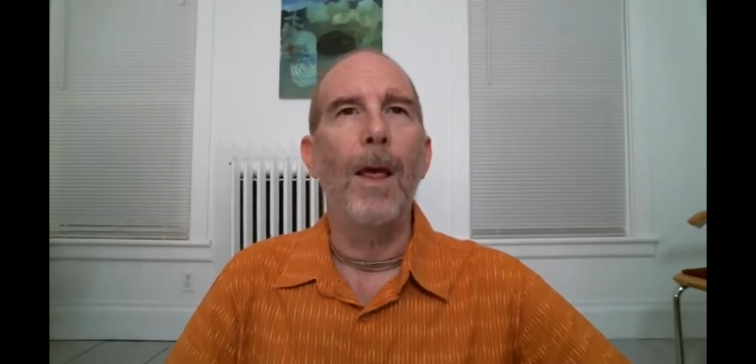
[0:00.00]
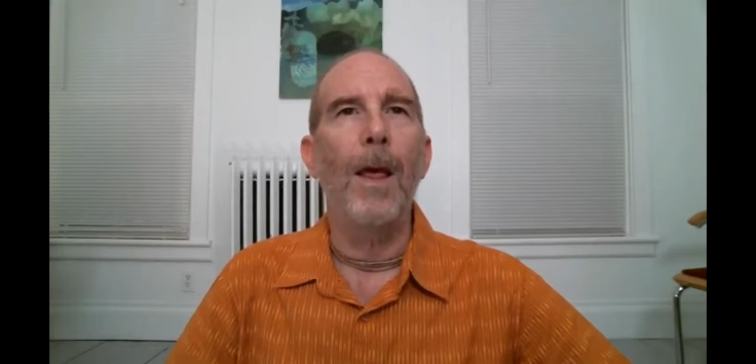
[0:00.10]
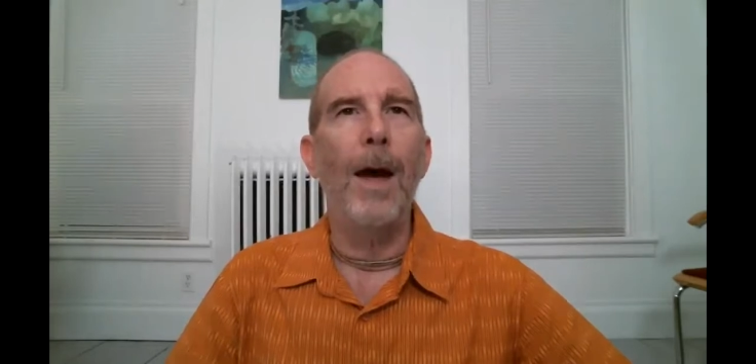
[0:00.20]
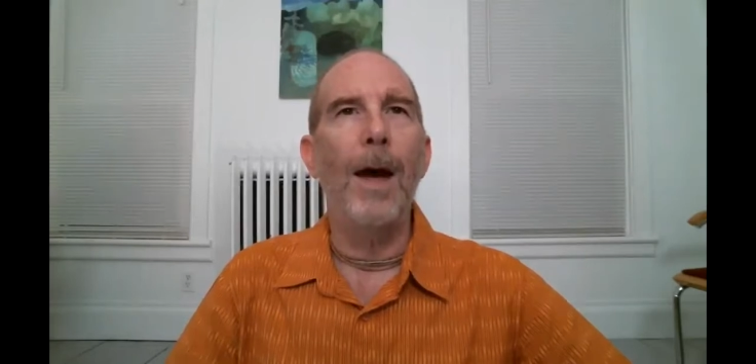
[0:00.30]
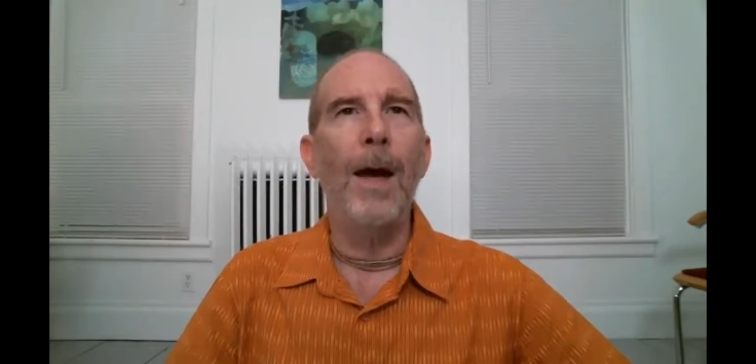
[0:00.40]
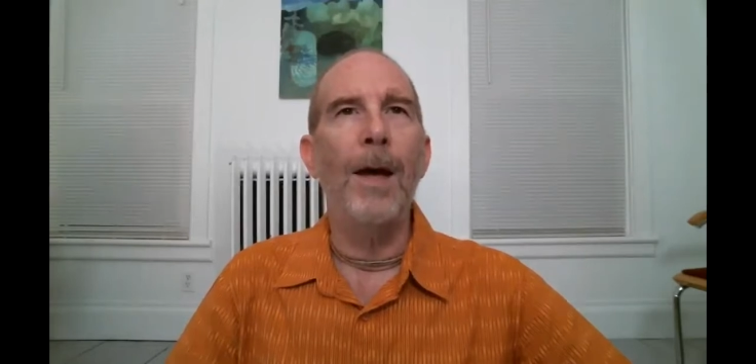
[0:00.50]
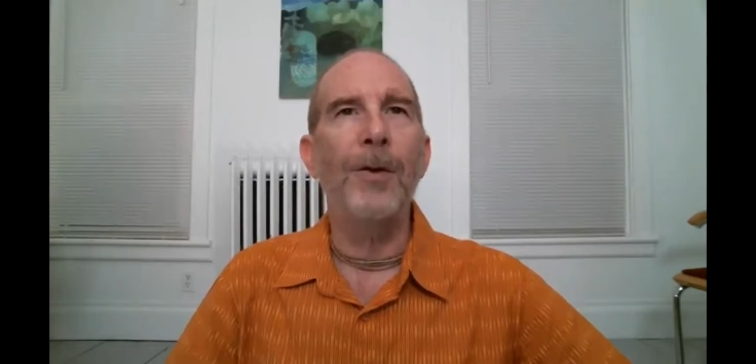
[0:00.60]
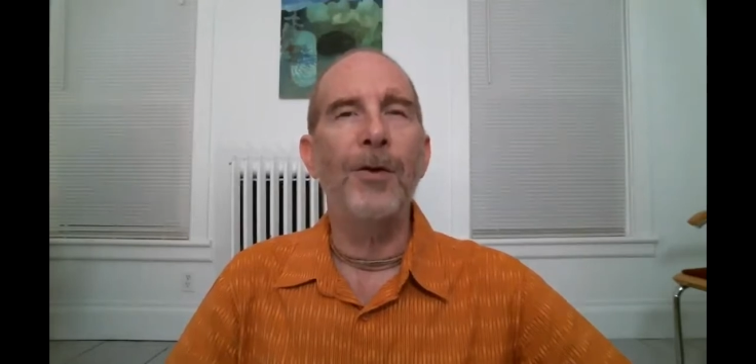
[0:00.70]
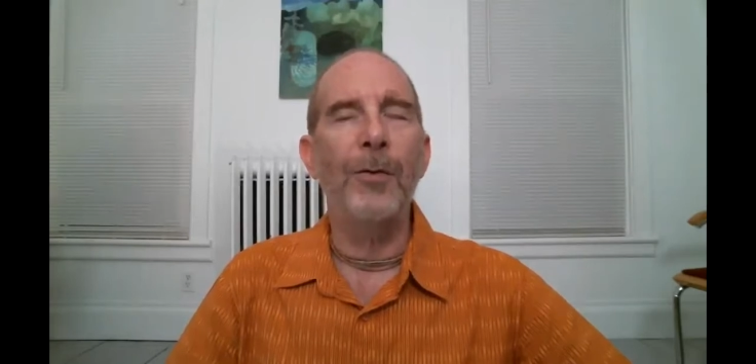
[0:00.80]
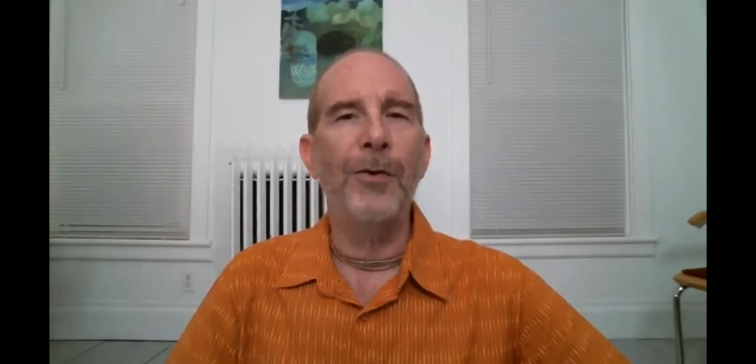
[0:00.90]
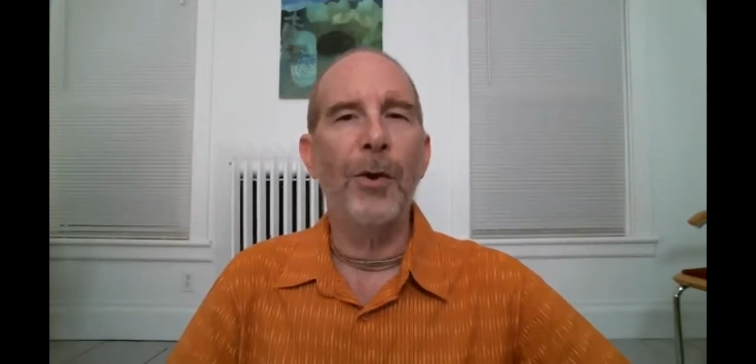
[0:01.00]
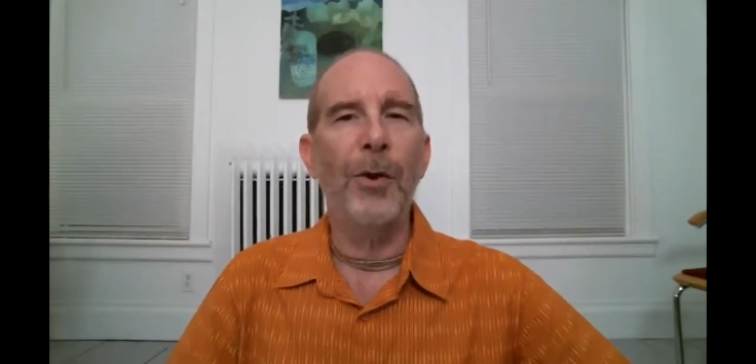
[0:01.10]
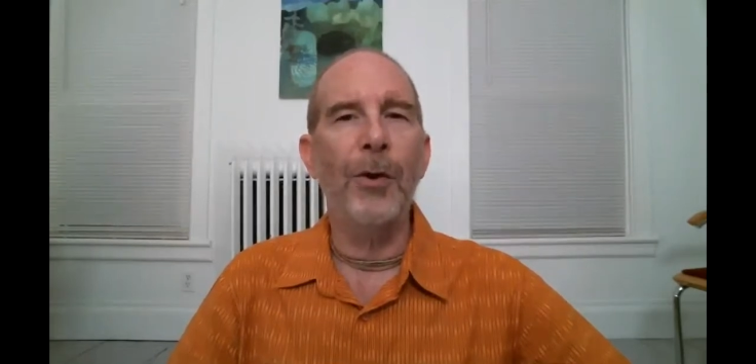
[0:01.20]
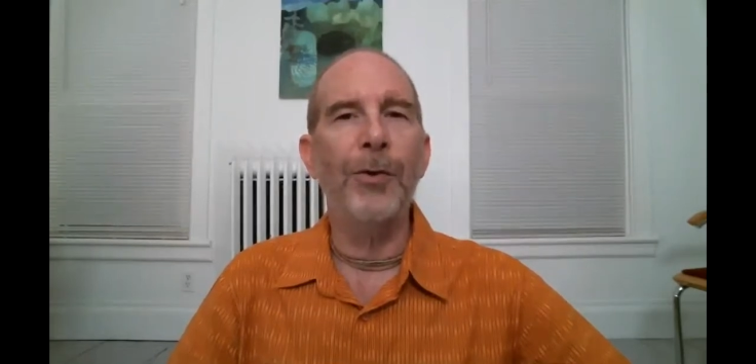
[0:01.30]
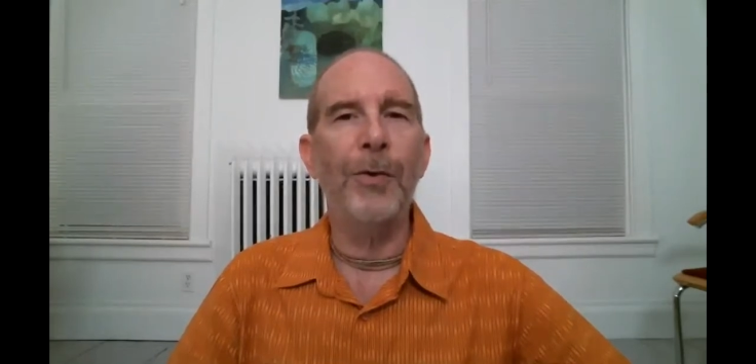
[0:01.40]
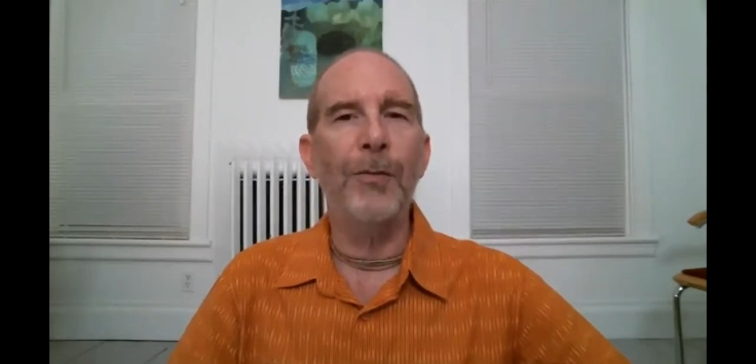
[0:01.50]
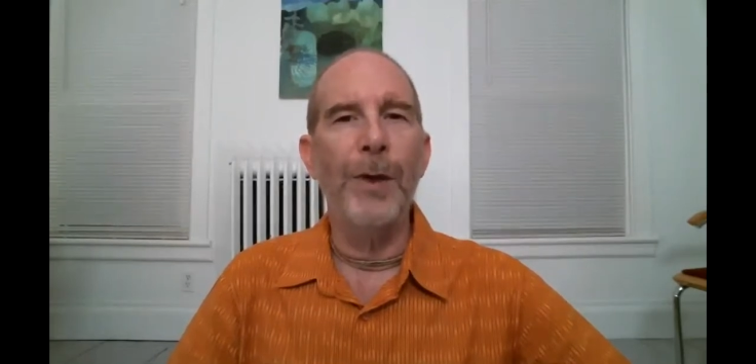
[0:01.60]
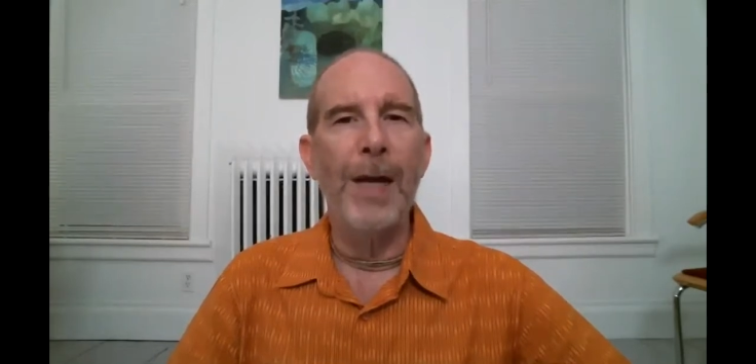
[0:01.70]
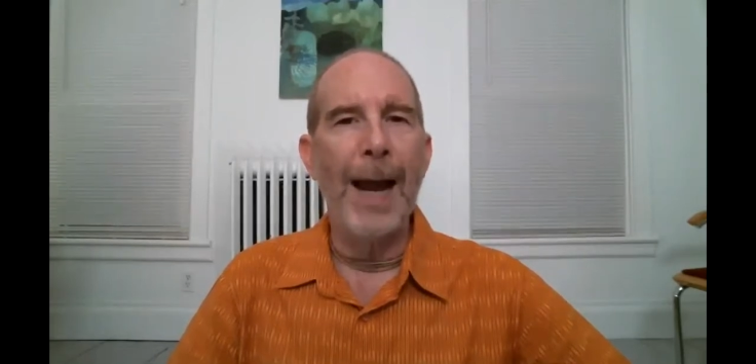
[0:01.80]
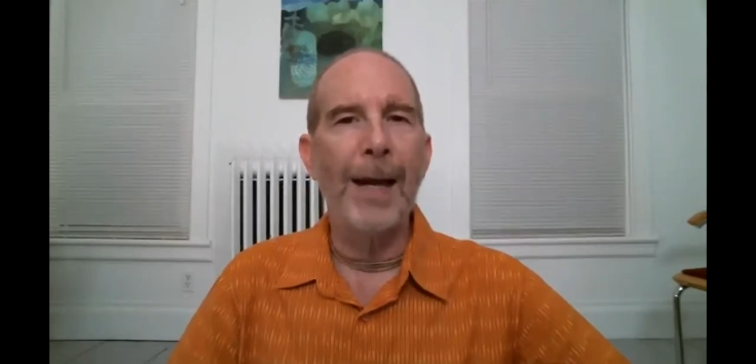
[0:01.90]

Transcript: as a result of a reaction